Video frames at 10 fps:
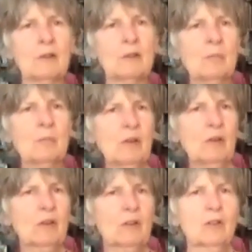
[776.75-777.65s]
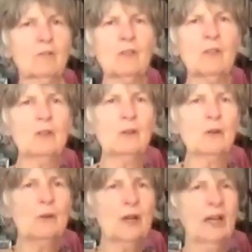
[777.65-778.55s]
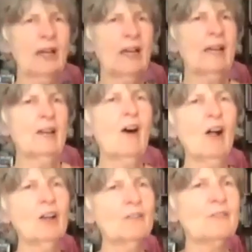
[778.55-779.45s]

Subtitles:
the miracle of you and all of the